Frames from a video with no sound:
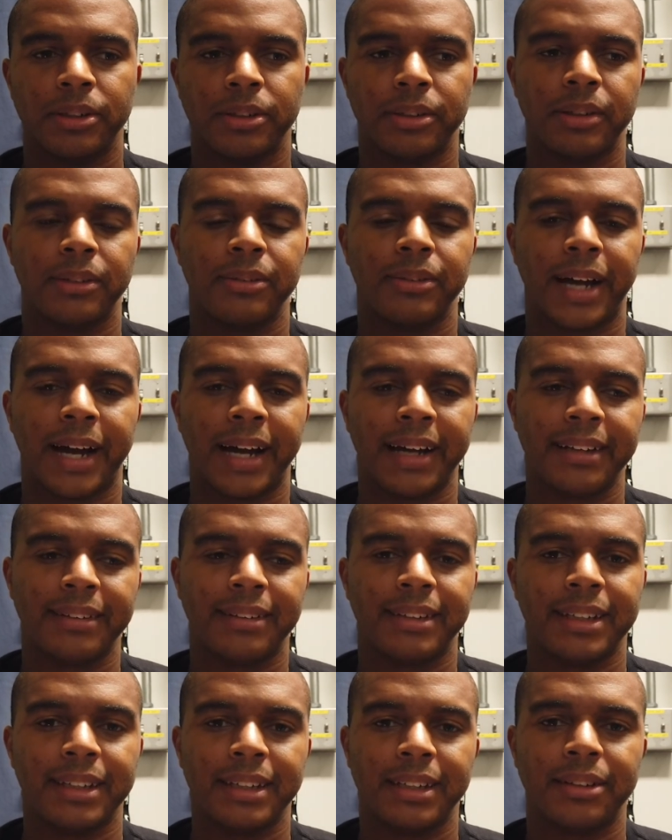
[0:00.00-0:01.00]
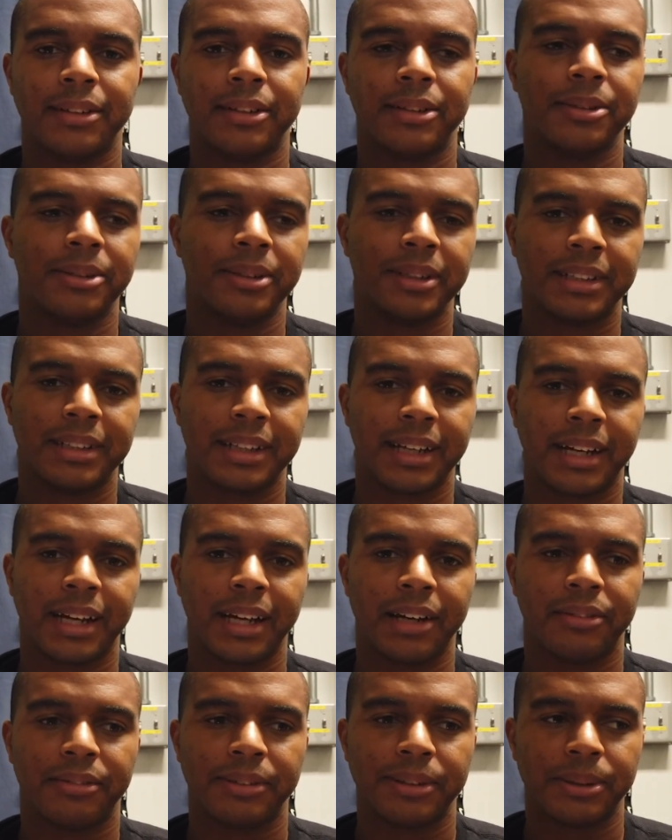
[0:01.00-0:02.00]
so I can tee into it because I
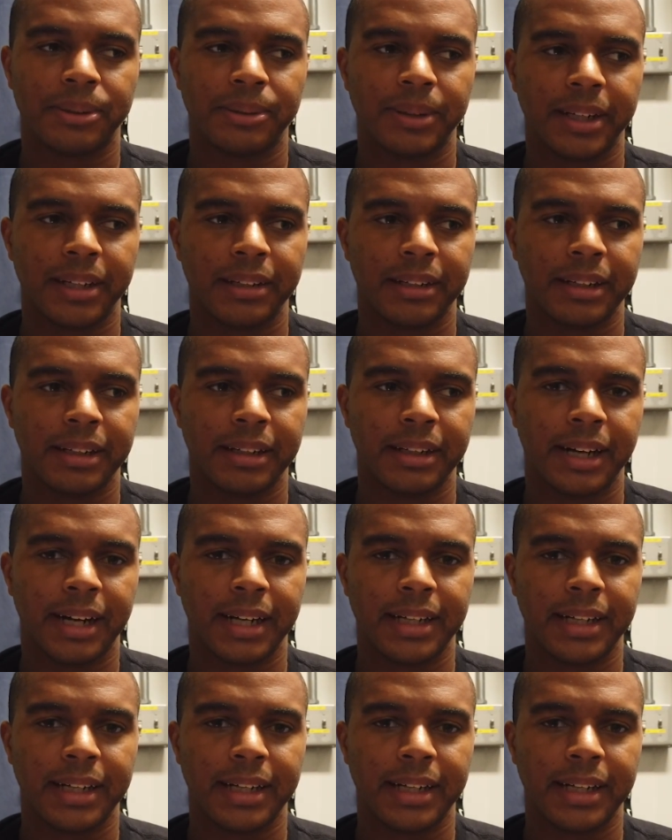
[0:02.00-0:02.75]
got a fuel regulator.